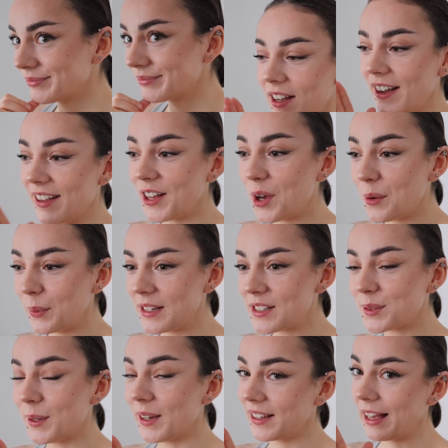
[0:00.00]
I can't wait
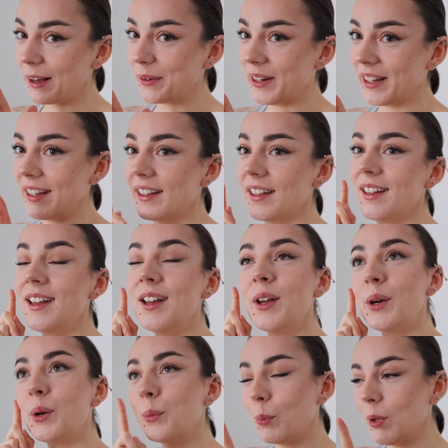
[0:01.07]
to work out on it.
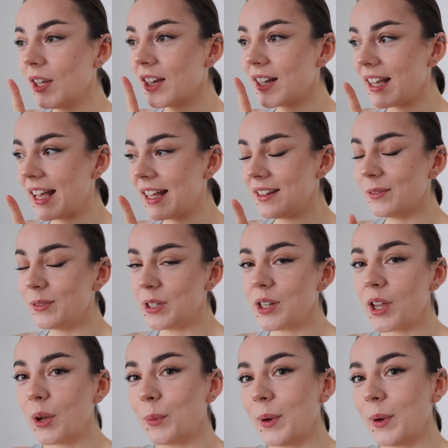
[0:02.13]
We are going to end the video